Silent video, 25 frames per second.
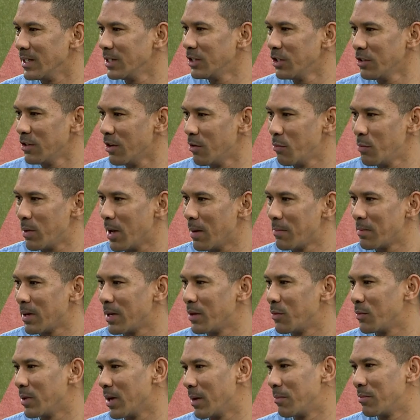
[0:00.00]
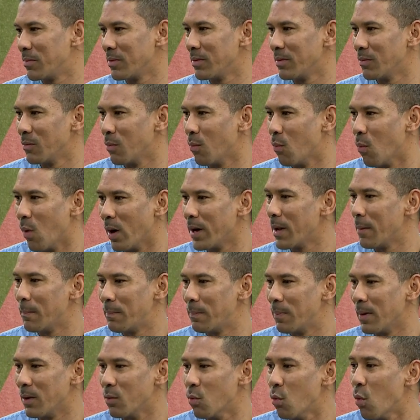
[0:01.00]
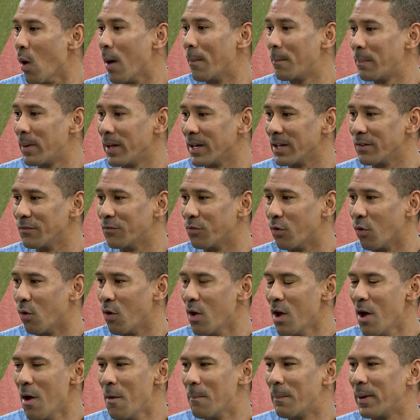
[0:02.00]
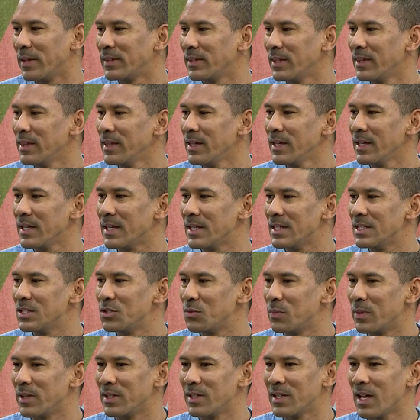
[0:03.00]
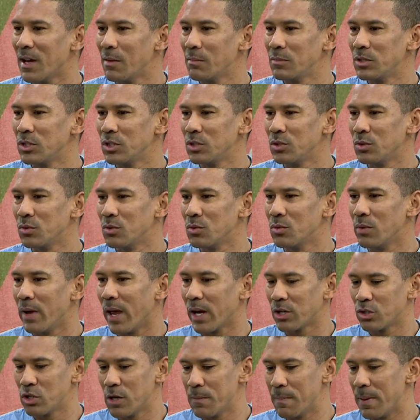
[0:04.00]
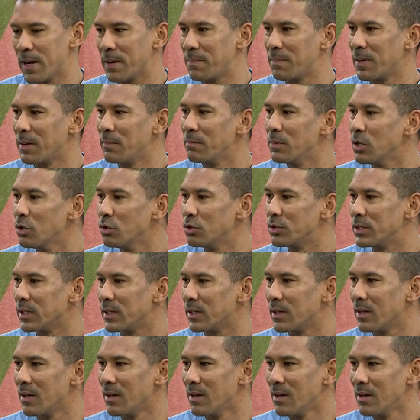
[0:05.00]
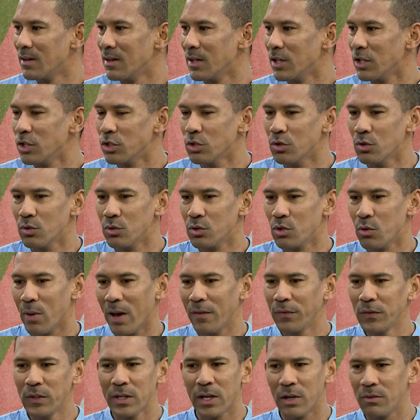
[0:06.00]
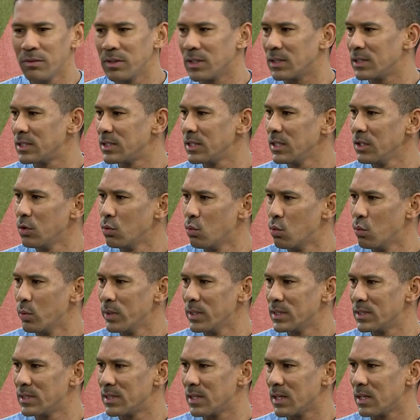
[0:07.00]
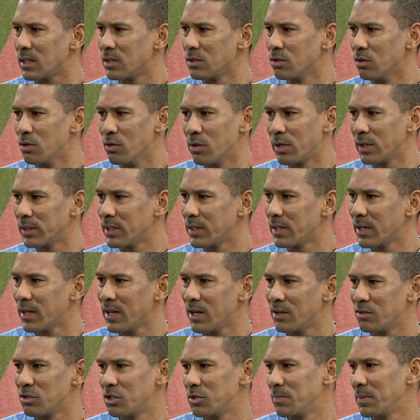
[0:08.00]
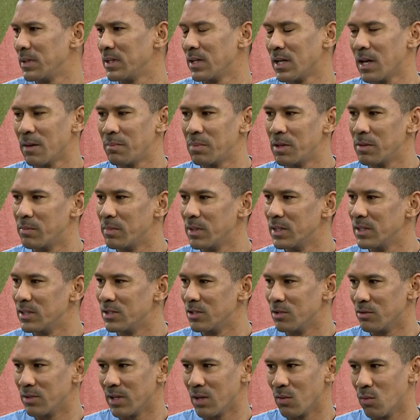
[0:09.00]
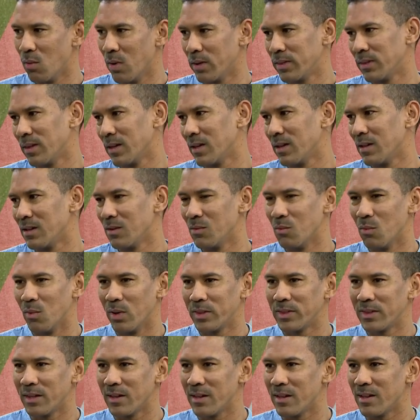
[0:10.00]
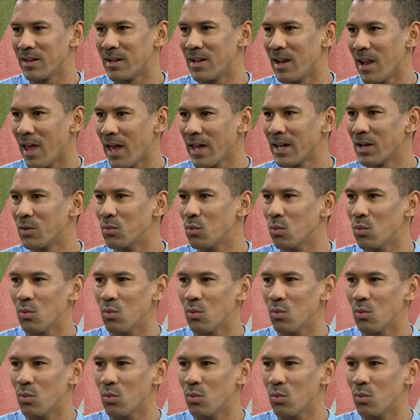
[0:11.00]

I need to know where I'm going, where I'm, what I'm, who I'm playing for. Yeah. But the thing is, when it comes to actually prepping music, yes. you, you have to go there, see who is there. You look at the crowd, you spend a couple of minutes looking what they, what they like,